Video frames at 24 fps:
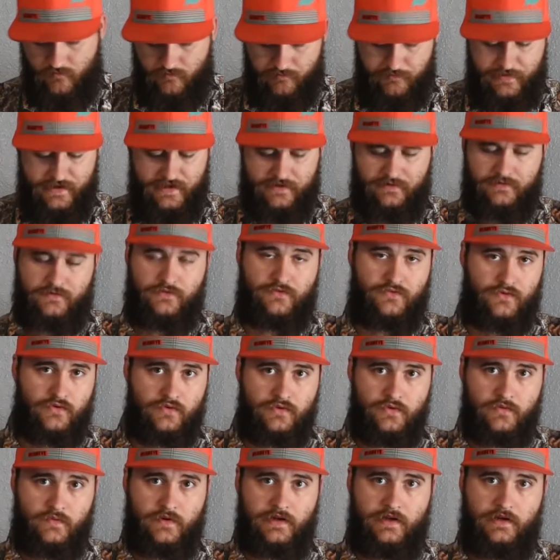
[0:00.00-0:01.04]
been
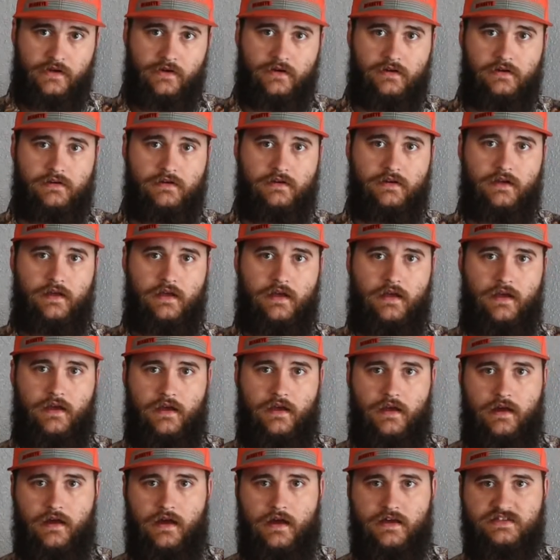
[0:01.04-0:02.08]
through the ringer.
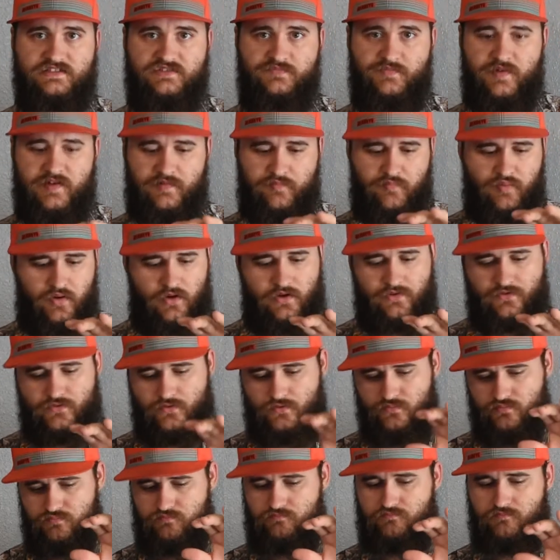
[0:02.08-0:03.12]
It's been put
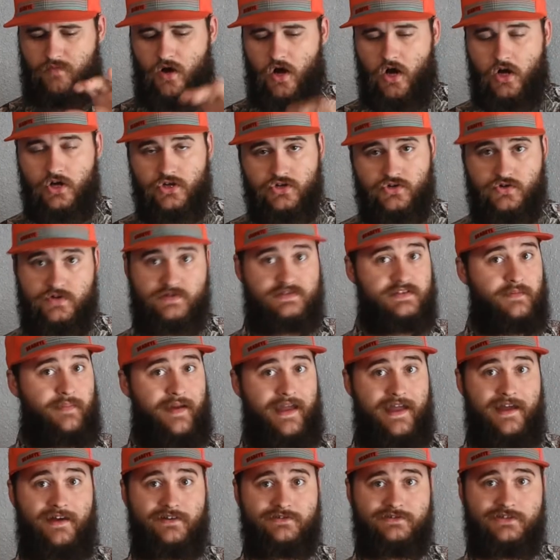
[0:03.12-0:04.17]
through hundreds of
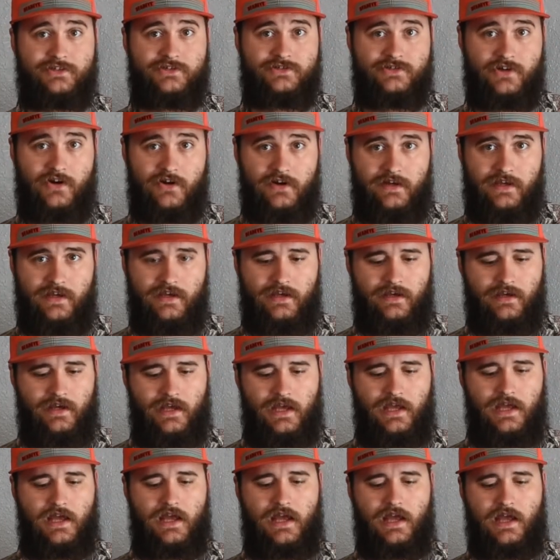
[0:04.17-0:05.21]
pounds of jerky.
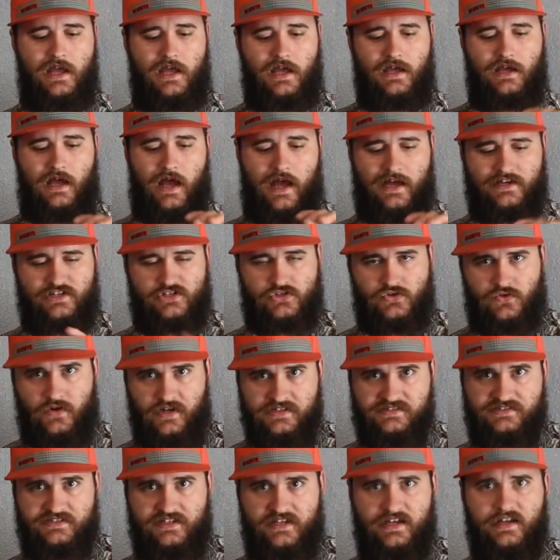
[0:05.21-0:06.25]
I
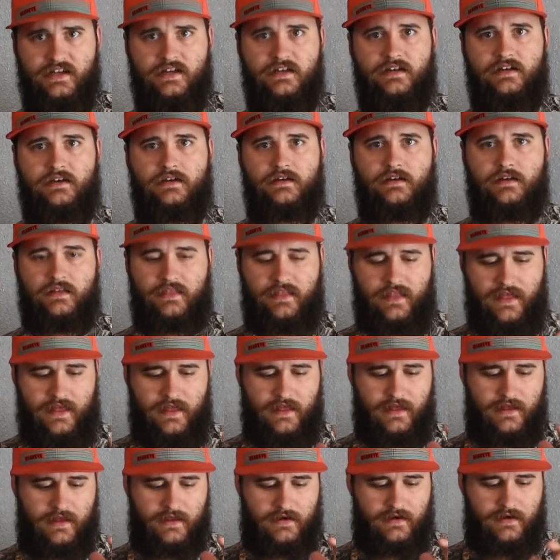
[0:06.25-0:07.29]
trust it,
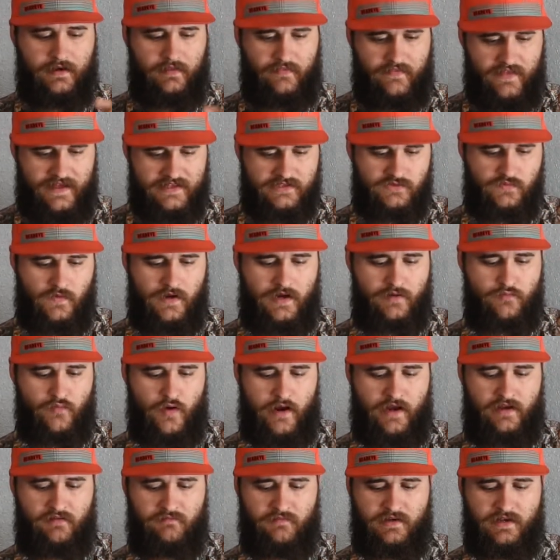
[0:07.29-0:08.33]
and that's why I'm
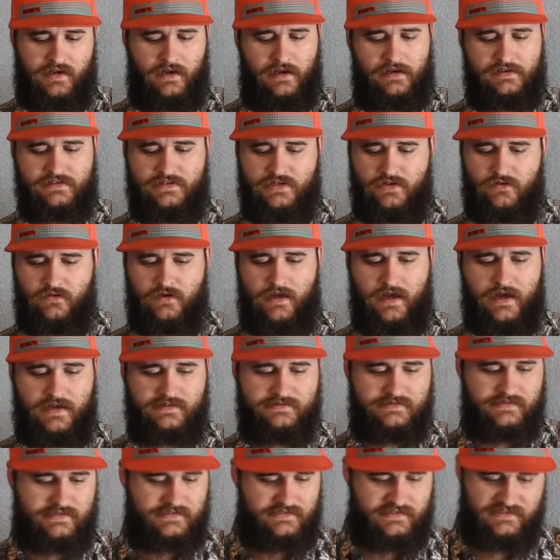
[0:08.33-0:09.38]
recommending it to you
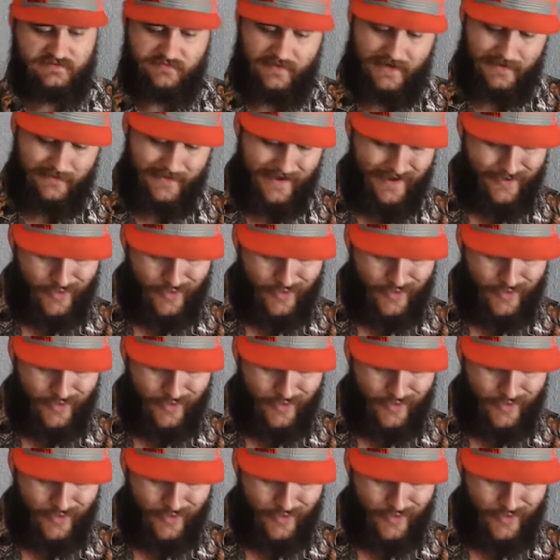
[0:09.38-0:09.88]
guys. This is made by